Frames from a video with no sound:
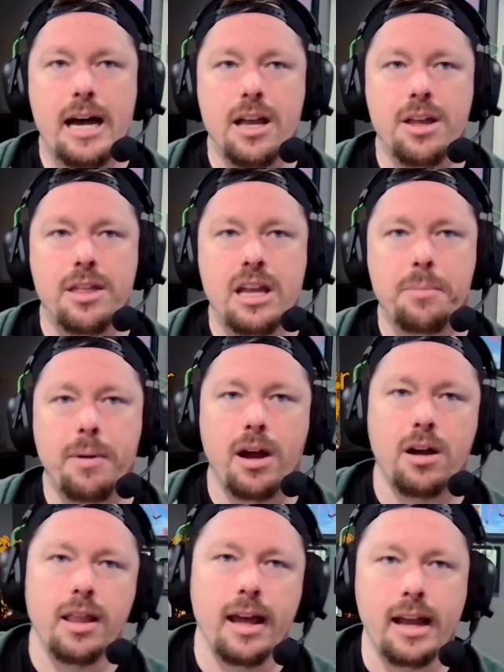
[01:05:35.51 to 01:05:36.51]
you think
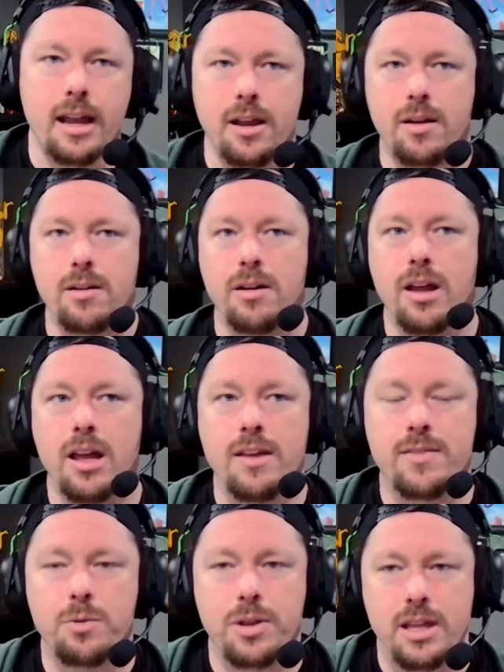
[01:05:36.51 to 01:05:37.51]
about like
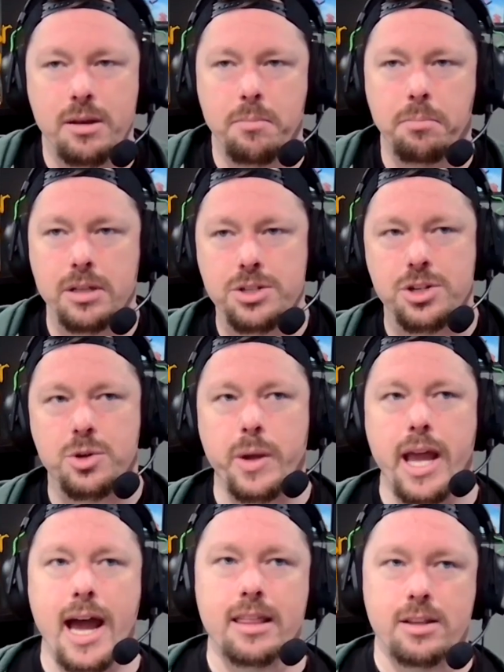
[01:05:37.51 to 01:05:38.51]
even within Blizzard, we
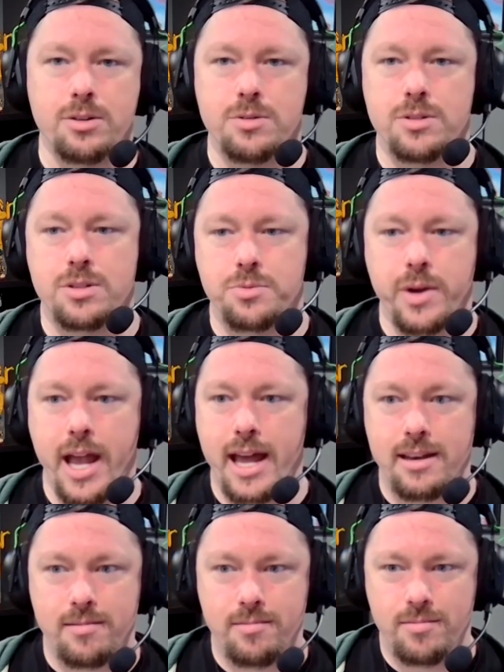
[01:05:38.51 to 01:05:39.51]
had
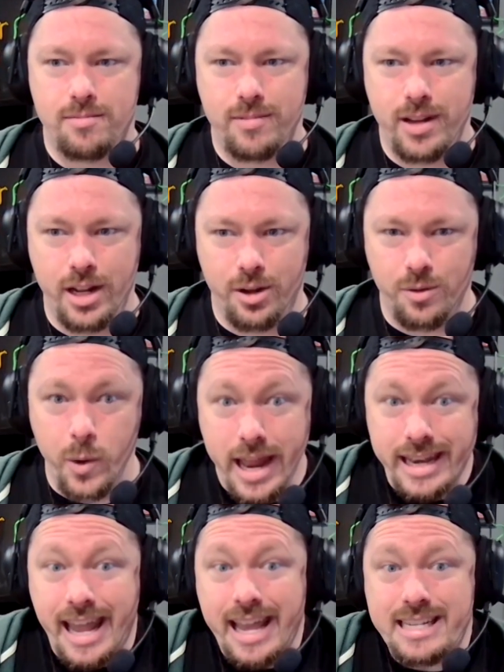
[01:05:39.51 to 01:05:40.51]

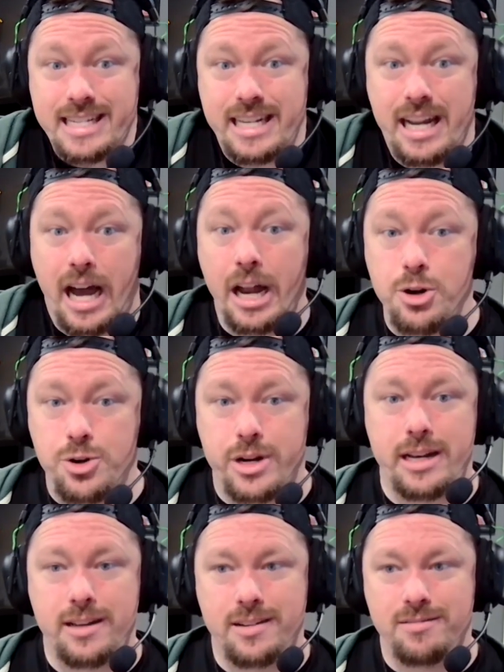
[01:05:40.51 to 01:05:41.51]

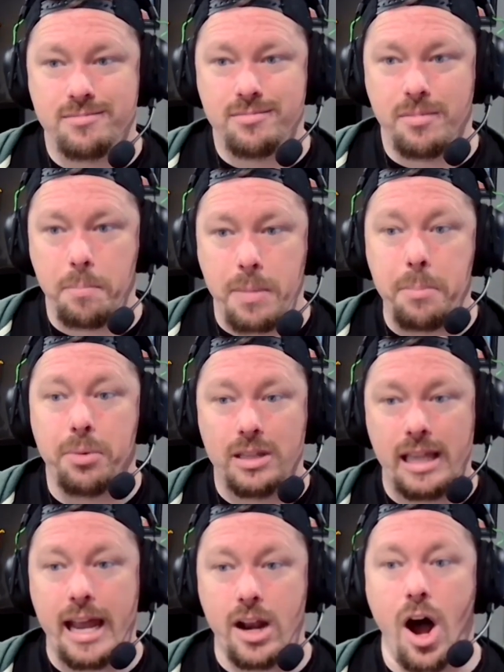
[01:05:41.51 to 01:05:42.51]
1,900 people
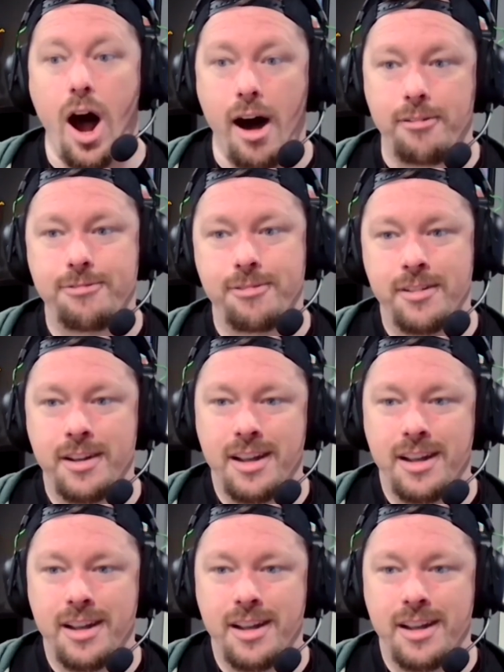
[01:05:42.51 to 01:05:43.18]
laid off.